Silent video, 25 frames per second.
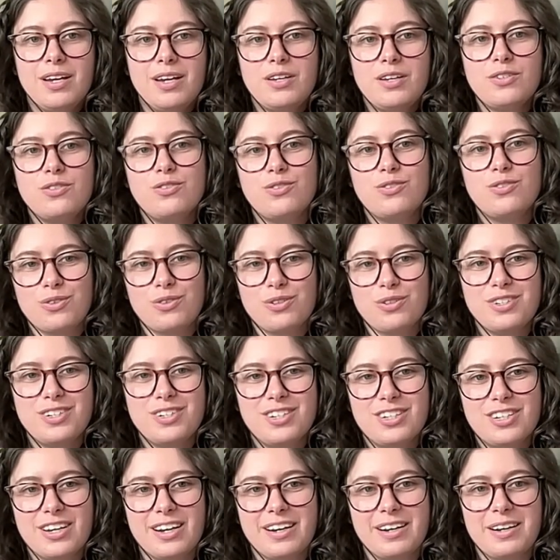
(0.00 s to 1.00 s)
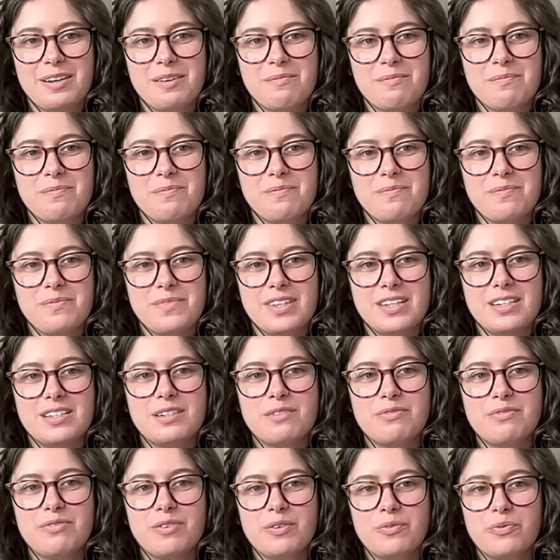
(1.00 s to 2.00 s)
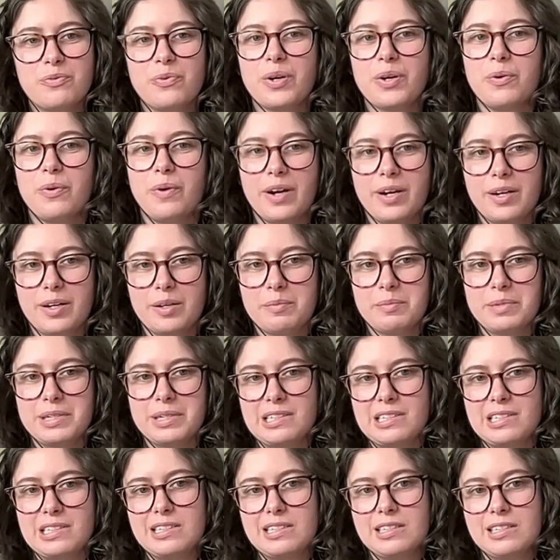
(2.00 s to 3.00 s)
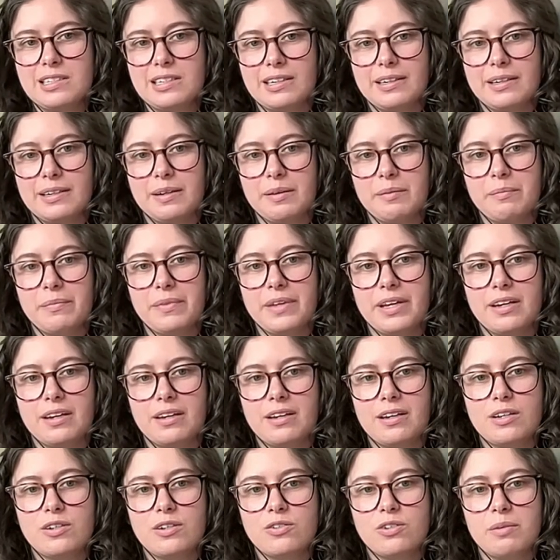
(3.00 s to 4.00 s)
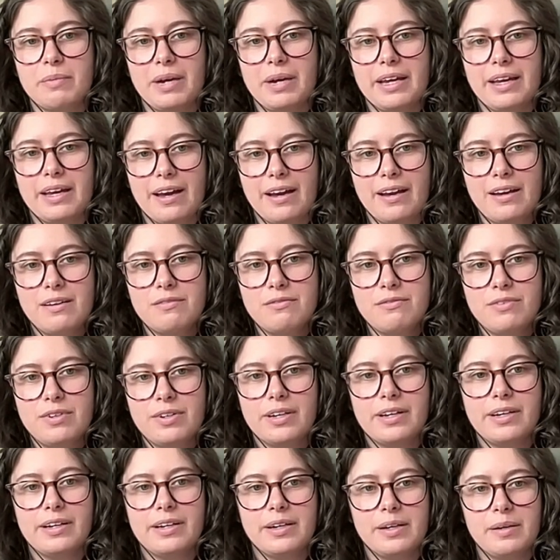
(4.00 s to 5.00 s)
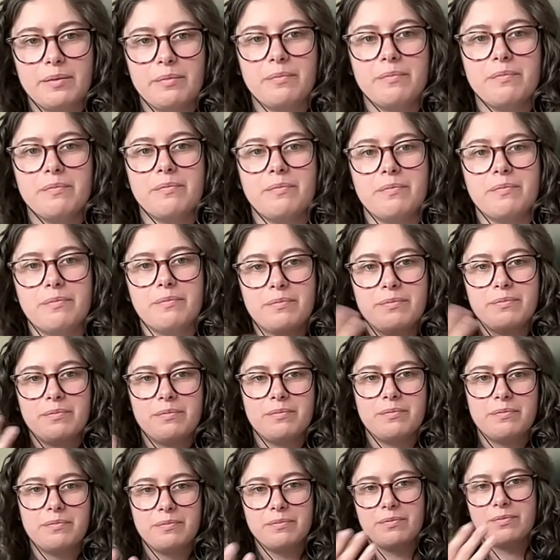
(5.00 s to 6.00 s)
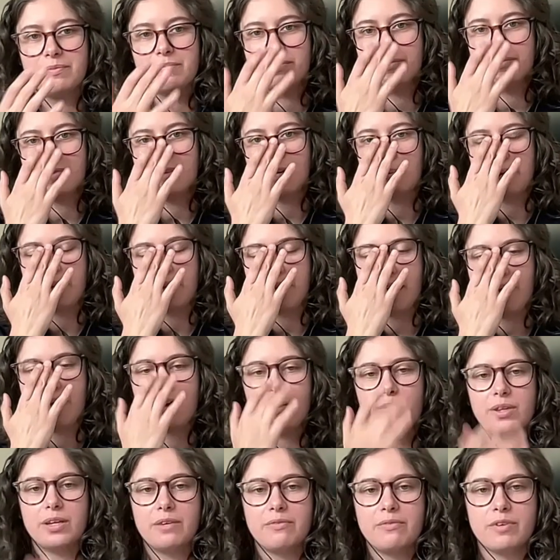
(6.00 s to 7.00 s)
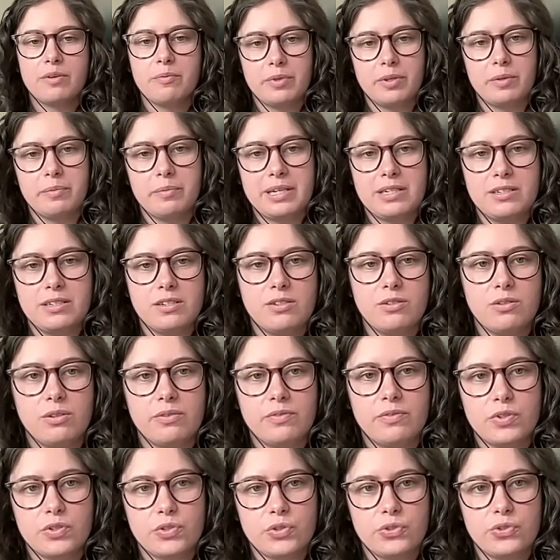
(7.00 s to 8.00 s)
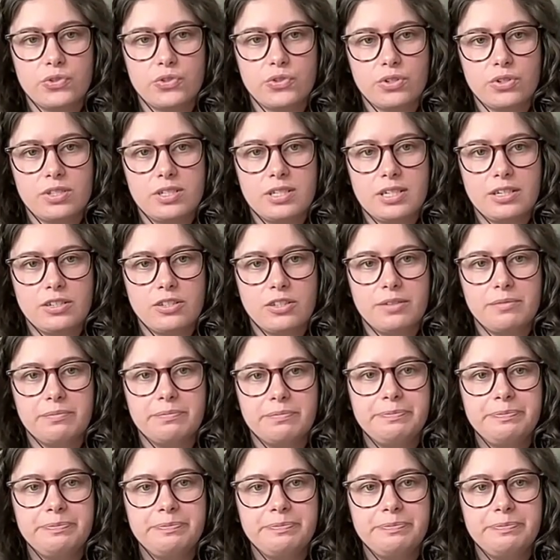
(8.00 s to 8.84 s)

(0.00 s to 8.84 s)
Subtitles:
search the different requirements that a country might have about how they've implemented universal jurisdiction.